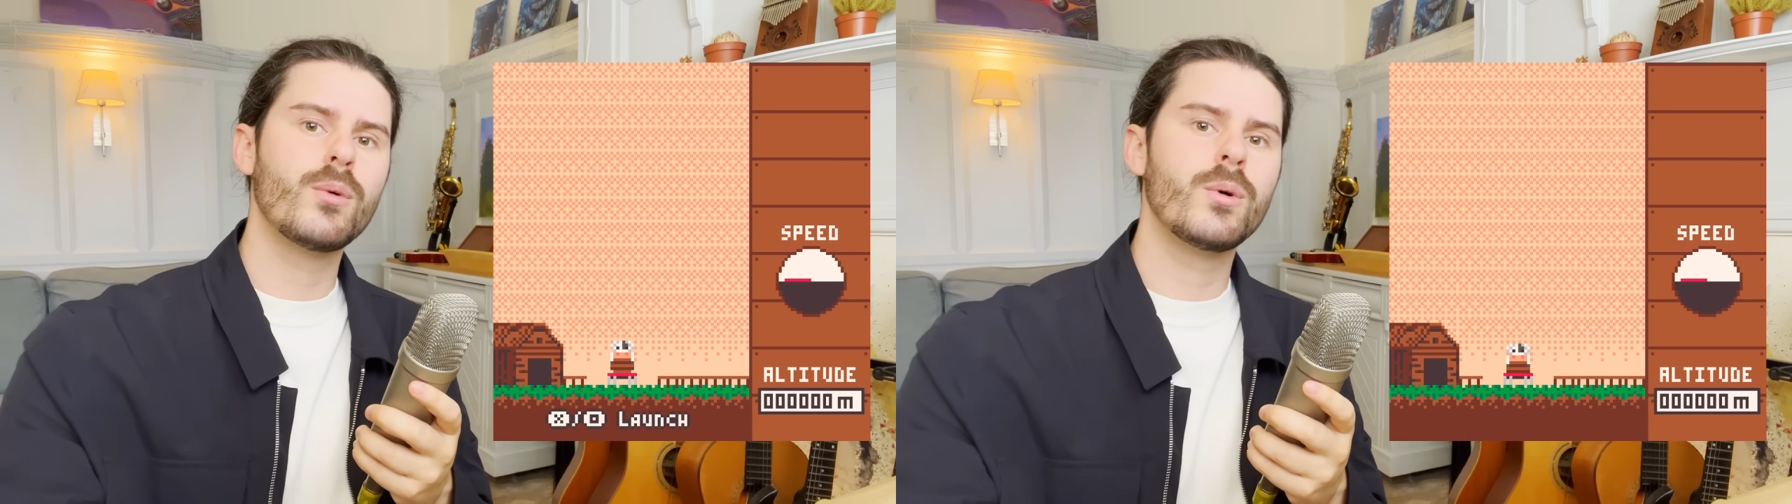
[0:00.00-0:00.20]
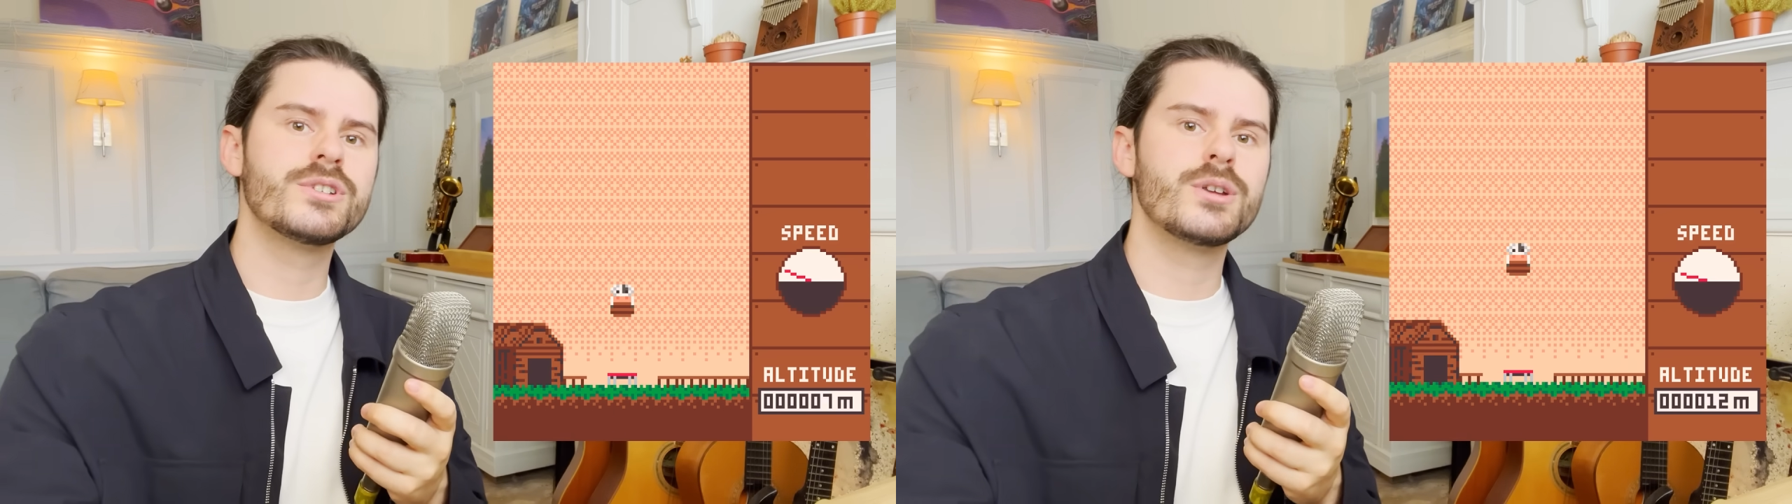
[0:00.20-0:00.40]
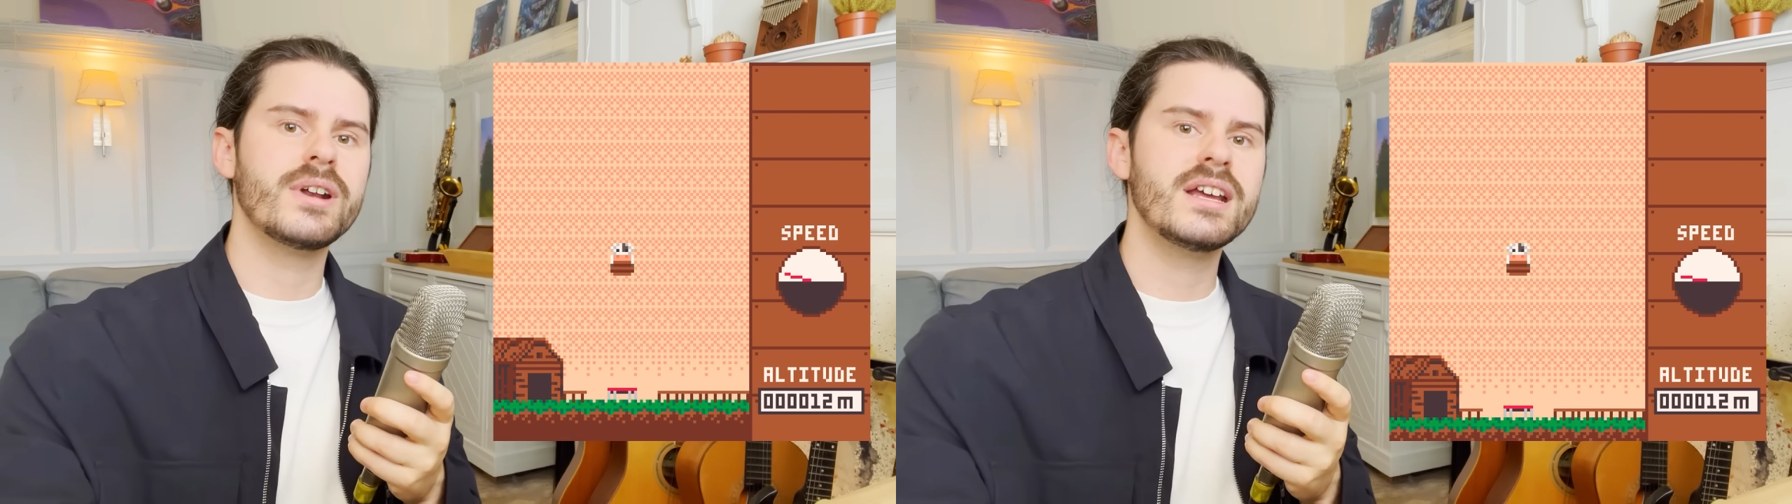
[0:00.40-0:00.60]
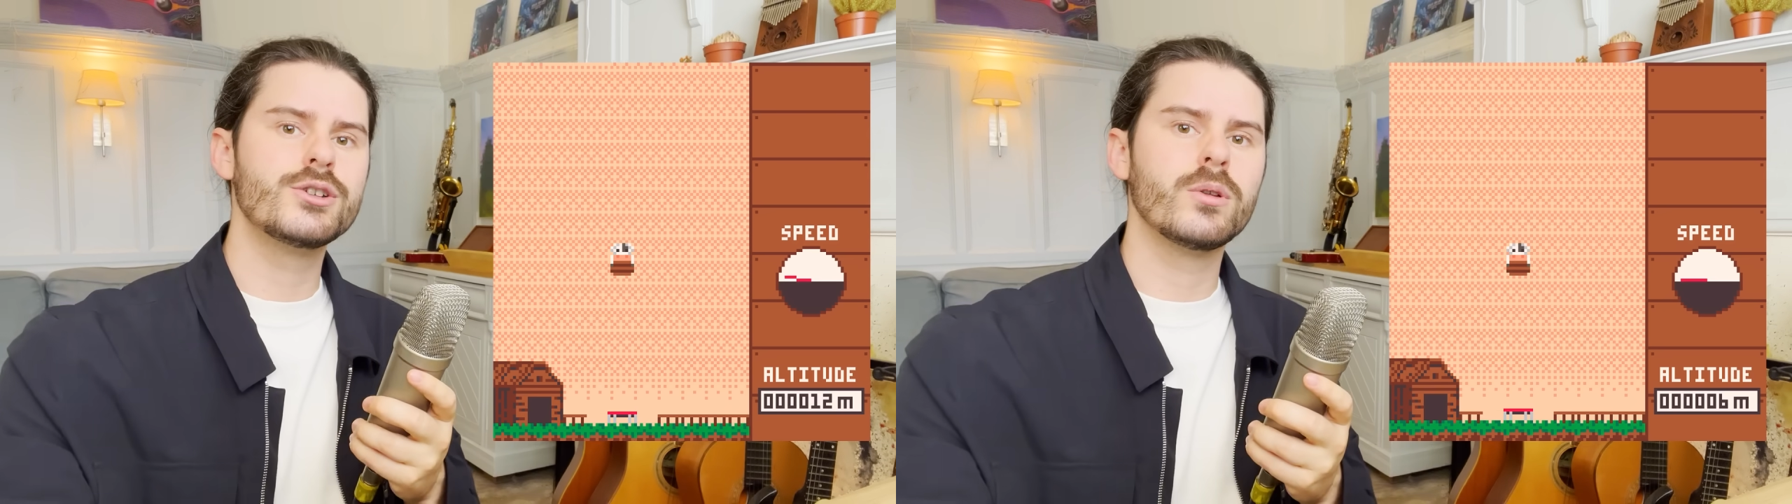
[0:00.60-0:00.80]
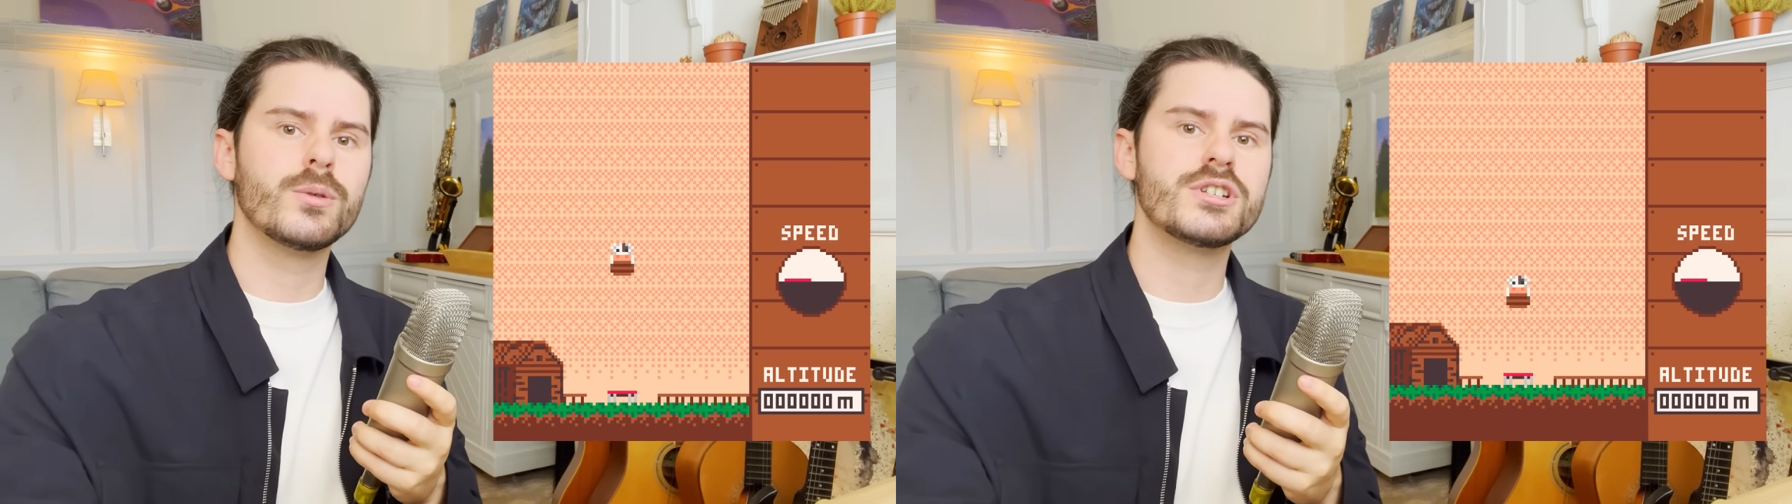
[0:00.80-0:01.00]
rewards your
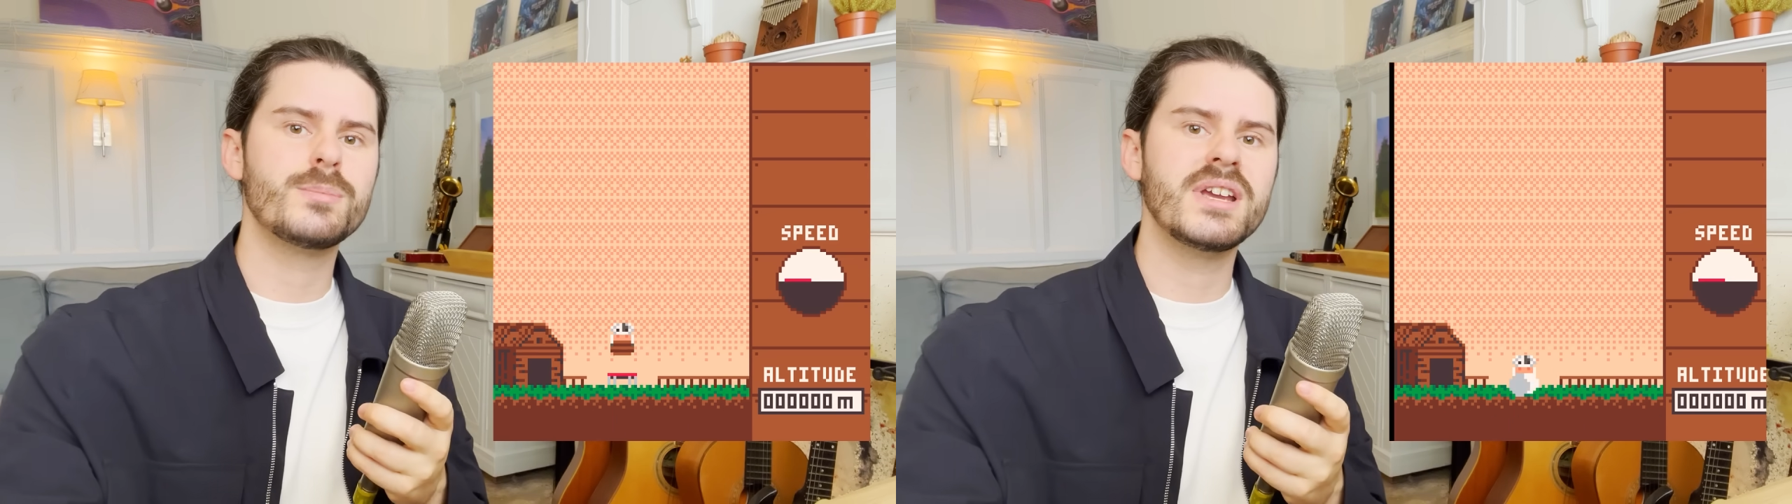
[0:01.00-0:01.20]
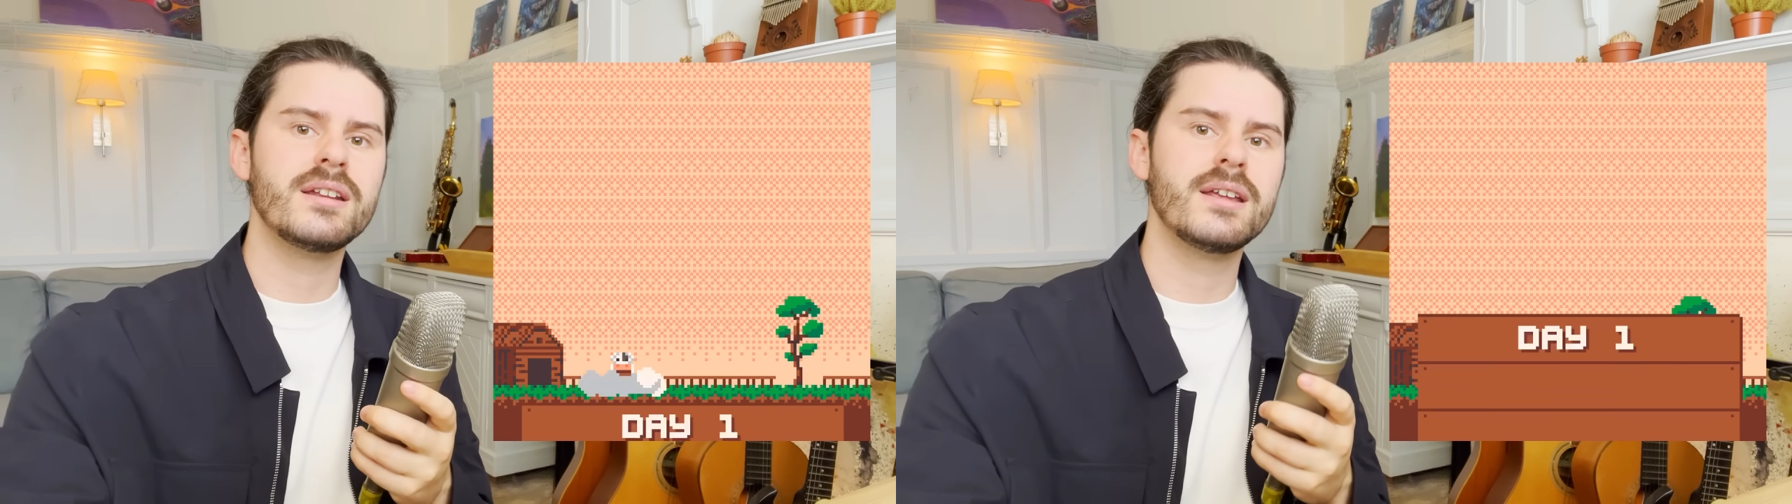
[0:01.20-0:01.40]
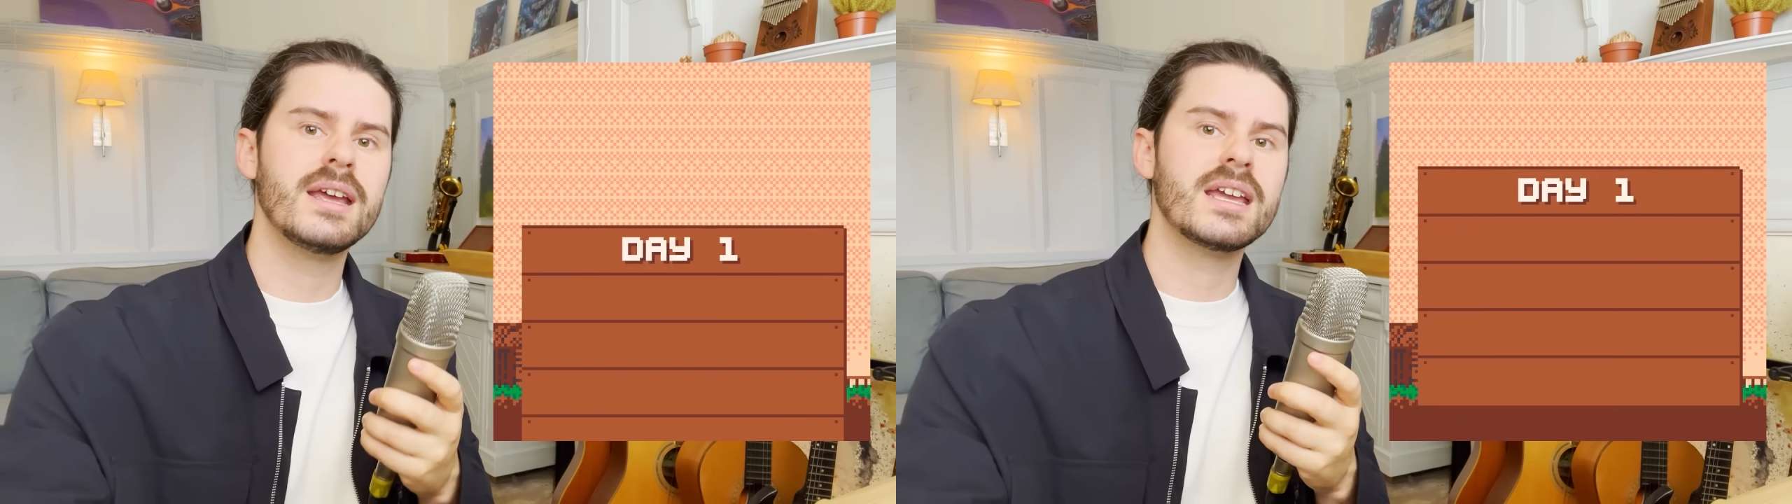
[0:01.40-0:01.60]
initial launch speed,